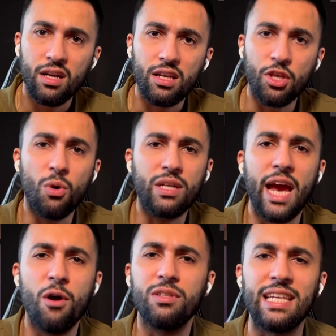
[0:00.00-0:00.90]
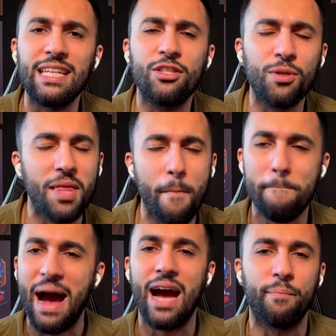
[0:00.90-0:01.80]
your girl's into them
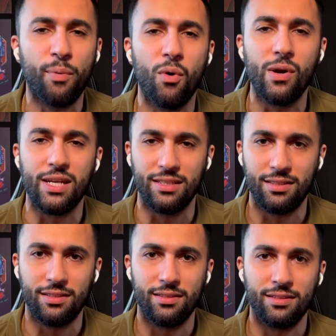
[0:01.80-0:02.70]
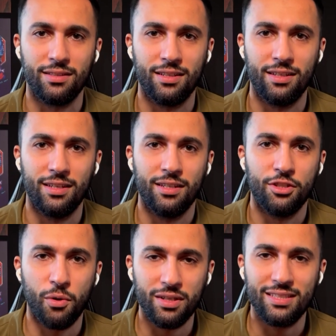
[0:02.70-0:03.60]
bad boys.
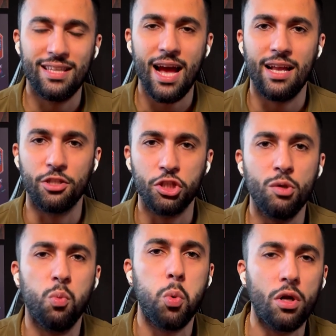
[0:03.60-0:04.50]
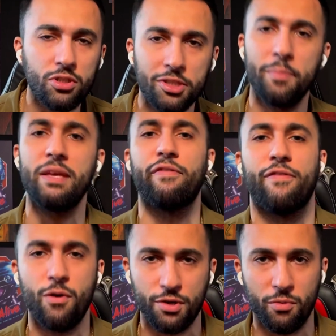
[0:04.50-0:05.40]
Do you understand? She wants to be
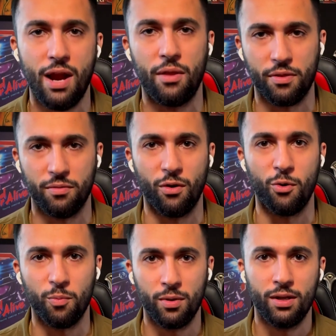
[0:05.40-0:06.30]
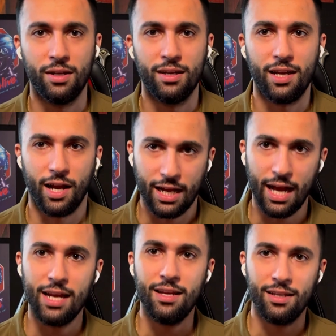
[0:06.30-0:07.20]
thrown around the room,
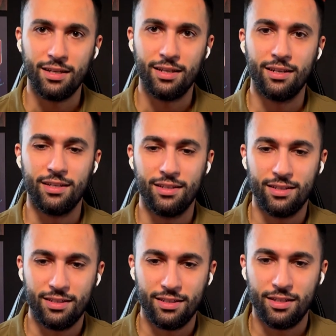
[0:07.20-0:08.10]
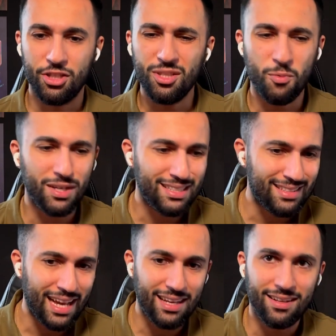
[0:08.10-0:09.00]
okay? She doesn't want to
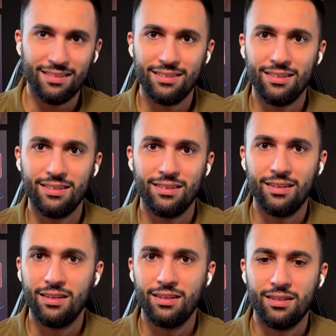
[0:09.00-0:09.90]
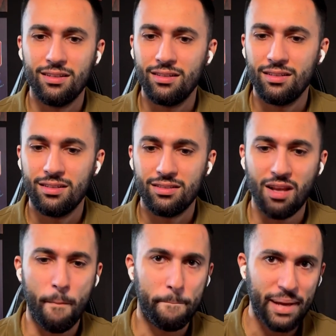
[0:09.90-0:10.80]
date
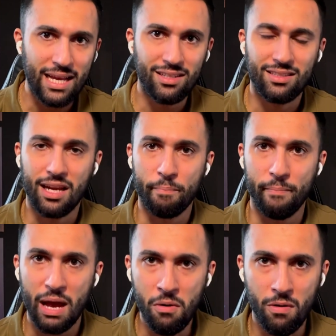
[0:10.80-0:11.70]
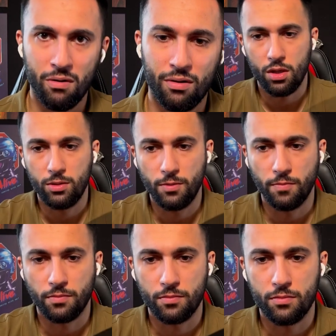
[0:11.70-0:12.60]
some basic melt.
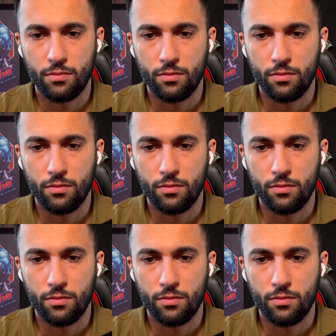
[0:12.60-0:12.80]
No.